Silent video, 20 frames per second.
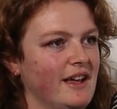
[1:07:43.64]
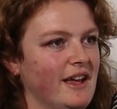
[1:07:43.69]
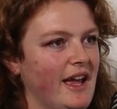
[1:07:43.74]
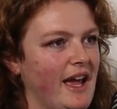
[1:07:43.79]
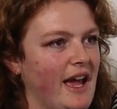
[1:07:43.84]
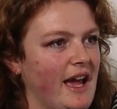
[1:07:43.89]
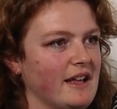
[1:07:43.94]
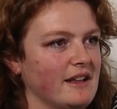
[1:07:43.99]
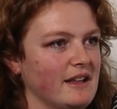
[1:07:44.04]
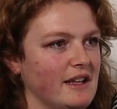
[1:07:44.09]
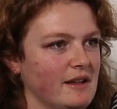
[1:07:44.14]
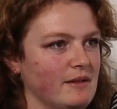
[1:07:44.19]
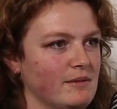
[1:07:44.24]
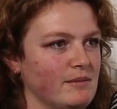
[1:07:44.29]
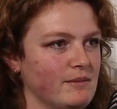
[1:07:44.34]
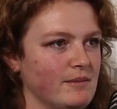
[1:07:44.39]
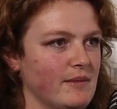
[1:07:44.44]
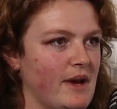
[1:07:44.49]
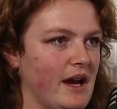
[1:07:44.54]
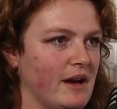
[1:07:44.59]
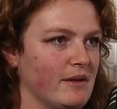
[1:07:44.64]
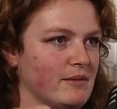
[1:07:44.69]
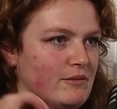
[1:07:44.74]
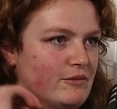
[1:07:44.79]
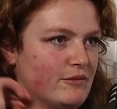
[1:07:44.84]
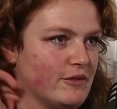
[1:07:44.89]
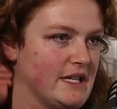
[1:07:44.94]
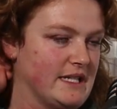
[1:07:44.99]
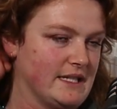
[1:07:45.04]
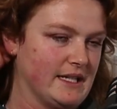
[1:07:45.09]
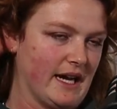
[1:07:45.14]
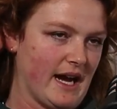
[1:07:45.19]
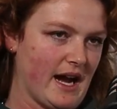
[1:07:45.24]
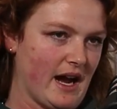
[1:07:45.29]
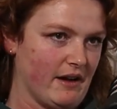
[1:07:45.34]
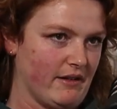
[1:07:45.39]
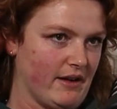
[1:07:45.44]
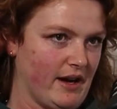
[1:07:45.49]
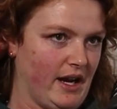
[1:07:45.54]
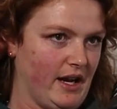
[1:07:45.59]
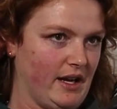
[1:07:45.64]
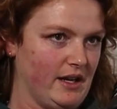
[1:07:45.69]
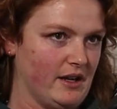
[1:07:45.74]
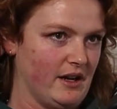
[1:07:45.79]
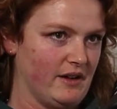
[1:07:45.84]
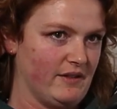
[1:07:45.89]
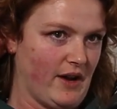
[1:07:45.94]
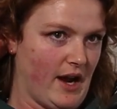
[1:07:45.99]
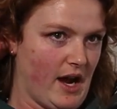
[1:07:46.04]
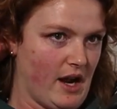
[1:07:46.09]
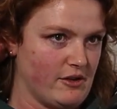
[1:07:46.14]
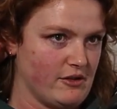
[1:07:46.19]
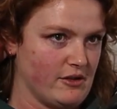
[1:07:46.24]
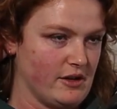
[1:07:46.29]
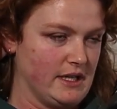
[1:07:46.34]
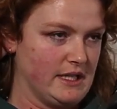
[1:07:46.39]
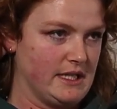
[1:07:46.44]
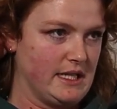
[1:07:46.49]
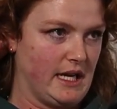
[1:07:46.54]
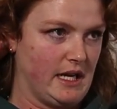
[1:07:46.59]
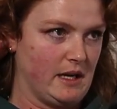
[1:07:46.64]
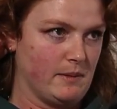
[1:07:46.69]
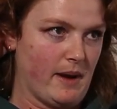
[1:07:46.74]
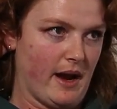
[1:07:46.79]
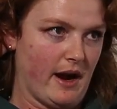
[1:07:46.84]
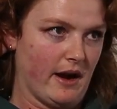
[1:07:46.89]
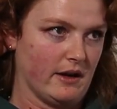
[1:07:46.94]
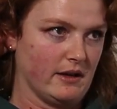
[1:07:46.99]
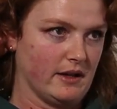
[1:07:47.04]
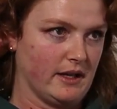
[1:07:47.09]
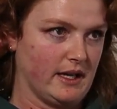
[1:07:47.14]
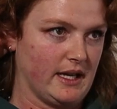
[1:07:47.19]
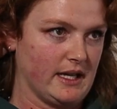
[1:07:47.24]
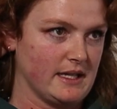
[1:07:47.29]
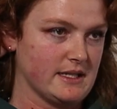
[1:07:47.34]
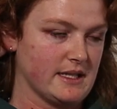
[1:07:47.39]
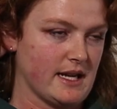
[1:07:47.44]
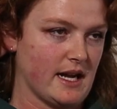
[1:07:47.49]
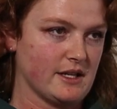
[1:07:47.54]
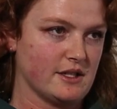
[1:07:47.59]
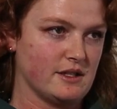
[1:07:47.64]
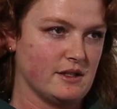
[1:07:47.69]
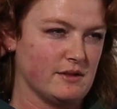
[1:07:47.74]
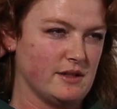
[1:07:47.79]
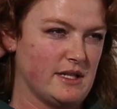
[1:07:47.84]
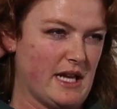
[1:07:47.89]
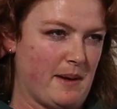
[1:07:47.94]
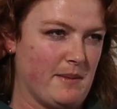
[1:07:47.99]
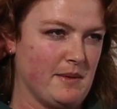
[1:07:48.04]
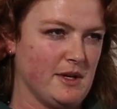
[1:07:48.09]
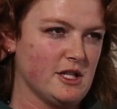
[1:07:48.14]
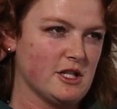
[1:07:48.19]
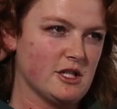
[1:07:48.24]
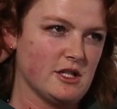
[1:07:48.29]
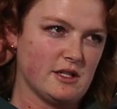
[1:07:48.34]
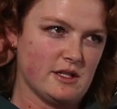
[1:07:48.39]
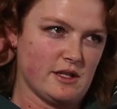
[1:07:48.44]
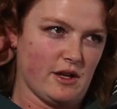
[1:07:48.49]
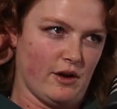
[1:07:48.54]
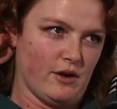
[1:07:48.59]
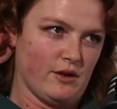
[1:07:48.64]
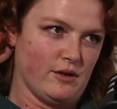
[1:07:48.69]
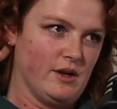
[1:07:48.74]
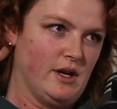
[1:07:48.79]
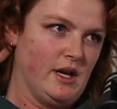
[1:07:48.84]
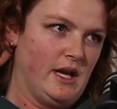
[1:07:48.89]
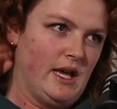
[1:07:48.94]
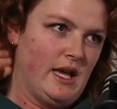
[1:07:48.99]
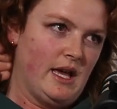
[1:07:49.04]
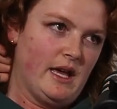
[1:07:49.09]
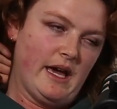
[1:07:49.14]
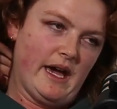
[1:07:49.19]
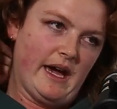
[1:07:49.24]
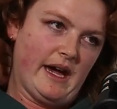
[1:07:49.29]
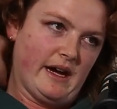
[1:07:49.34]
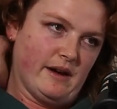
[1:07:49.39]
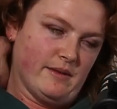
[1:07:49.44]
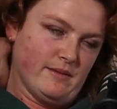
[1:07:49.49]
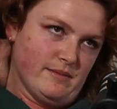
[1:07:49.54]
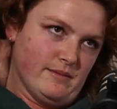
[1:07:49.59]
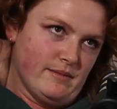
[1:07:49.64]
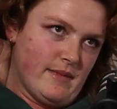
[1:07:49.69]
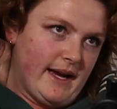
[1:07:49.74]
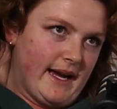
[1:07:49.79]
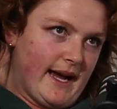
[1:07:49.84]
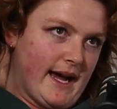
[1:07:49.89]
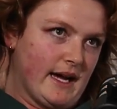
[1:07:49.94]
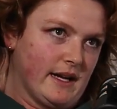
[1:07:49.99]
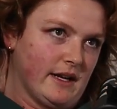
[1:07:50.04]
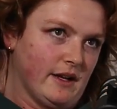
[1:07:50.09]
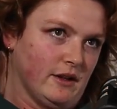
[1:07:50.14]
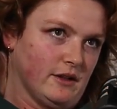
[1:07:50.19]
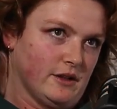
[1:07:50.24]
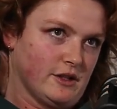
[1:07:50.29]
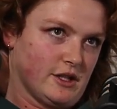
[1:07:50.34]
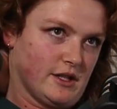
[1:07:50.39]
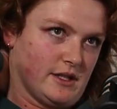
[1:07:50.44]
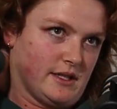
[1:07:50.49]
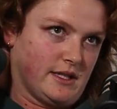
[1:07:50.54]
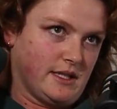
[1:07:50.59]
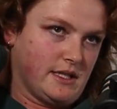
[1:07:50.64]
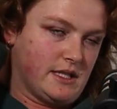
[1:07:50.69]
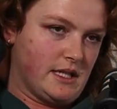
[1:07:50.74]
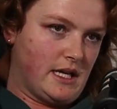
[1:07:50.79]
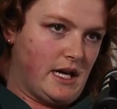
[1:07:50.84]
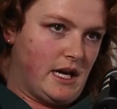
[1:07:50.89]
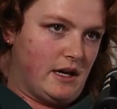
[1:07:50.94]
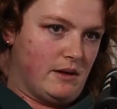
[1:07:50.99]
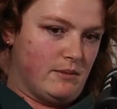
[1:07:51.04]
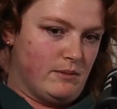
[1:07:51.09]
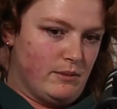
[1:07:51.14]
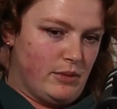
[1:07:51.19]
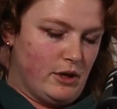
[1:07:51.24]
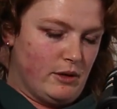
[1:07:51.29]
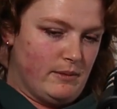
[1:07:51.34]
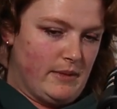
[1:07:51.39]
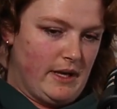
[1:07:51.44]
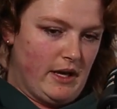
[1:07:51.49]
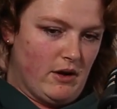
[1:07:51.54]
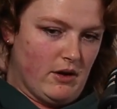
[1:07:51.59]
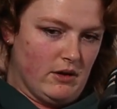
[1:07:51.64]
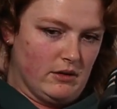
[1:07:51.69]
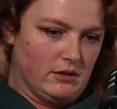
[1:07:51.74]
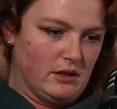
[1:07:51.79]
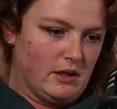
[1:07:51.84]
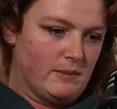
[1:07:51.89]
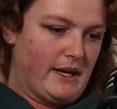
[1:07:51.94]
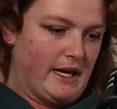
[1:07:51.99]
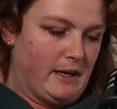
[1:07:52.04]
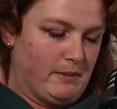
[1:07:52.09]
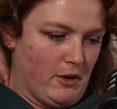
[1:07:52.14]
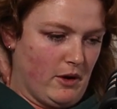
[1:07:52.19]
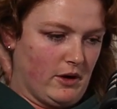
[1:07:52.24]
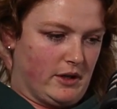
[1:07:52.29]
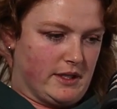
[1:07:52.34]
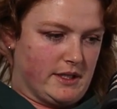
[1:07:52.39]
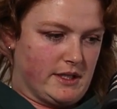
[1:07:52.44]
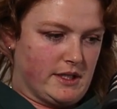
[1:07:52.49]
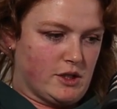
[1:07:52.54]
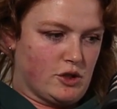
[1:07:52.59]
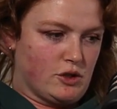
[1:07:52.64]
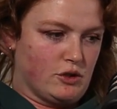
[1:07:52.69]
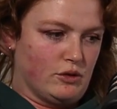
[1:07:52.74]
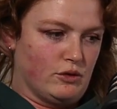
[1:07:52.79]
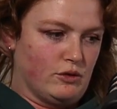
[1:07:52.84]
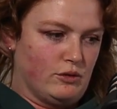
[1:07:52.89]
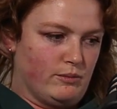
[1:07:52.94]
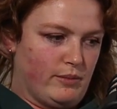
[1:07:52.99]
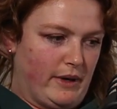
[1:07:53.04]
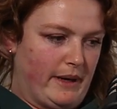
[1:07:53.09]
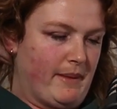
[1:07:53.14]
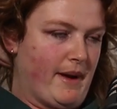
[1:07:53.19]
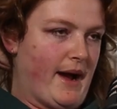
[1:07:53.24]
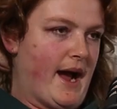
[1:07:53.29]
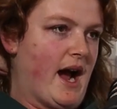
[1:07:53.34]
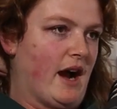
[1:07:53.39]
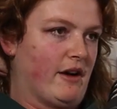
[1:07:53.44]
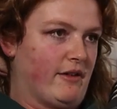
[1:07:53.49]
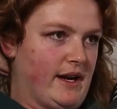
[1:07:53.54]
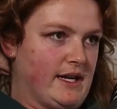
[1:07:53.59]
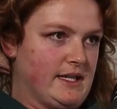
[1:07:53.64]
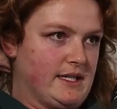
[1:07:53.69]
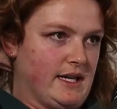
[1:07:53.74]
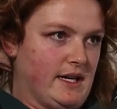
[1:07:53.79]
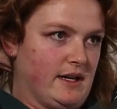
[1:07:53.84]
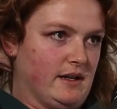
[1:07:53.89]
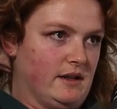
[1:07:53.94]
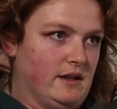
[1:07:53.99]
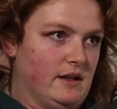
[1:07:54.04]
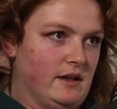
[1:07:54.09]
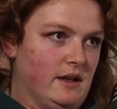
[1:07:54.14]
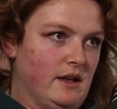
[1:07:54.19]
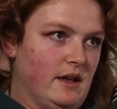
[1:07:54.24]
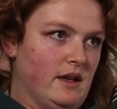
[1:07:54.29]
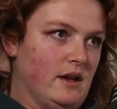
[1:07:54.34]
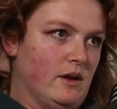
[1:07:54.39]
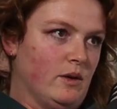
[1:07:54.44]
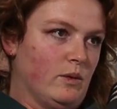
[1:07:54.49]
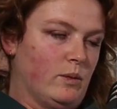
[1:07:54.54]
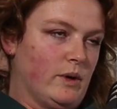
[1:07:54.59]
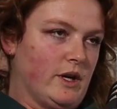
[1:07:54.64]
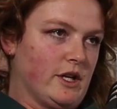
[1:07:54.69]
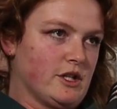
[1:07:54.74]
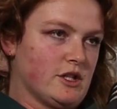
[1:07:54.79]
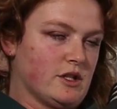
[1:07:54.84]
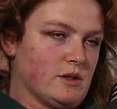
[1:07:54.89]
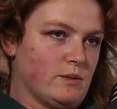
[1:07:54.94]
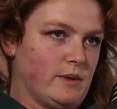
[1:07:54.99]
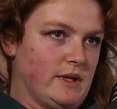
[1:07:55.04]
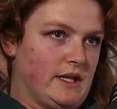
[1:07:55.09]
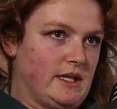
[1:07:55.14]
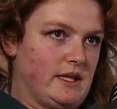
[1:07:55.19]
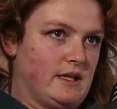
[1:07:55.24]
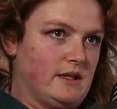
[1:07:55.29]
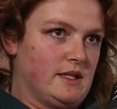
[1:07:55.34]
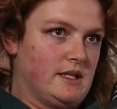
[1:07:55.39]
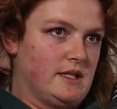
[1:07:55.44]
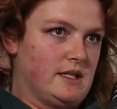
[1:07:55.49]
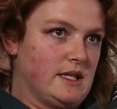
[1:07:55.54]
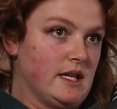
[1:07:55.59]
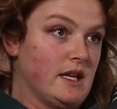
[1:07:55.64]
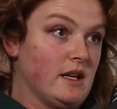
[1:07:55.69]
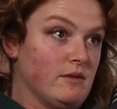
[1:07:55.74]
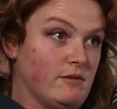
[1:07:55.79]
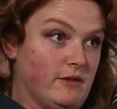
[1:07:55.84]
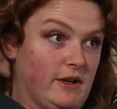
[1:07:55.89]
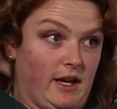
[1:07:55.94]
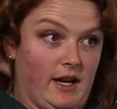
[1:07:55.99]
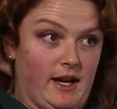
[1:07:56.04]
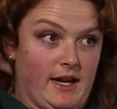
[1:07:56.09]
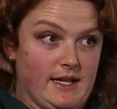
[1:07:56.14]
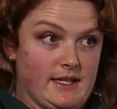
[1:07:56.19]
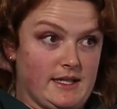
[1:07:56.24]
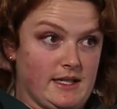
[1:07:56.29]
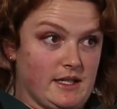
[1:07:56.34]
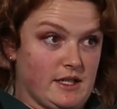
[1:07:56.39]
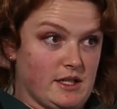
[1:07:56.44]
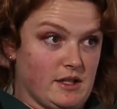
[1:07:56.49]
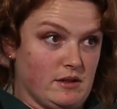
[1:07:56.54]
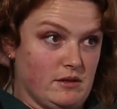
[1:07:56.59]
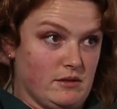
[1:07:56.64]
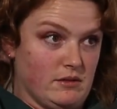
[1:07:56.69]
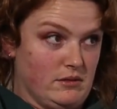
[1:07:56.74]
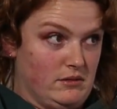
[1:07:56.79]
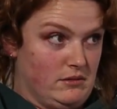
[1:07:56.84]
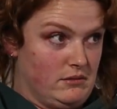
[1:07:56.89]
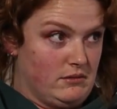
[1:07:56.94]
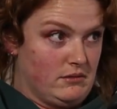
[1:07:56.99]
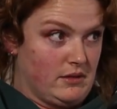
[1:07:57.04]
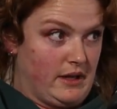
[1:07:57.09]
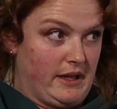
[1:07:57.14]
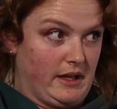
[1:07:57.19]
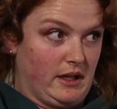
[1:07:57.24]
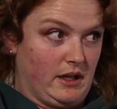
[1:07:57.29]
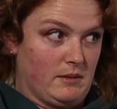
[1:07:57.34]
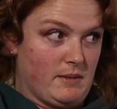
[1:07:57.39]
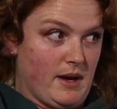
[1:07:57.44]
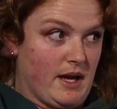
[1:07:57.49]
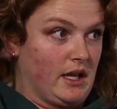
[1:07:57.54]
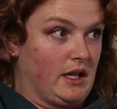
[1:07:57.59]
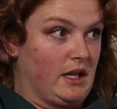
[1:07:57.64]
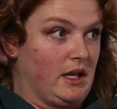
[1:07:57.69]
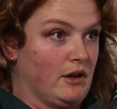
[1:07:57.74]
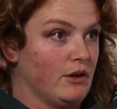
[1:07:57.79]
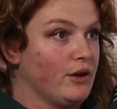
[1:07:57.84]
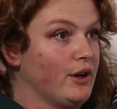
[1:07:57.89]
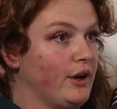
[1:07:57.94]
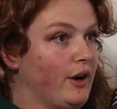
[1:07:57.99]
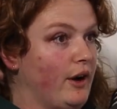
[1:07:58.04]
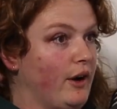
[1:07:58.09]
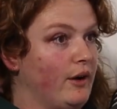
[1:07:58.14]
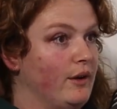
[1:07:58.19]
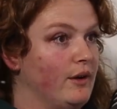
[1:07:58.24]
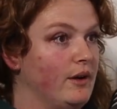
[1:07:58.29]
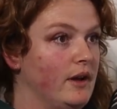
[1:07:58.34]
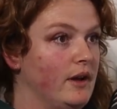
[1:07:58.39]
And then resting heart rate of 110 apparently can start to do damage. So my cardiologist put me on the beta blockers to bring my heart rate down, which we didn't realise until I think about a year ago.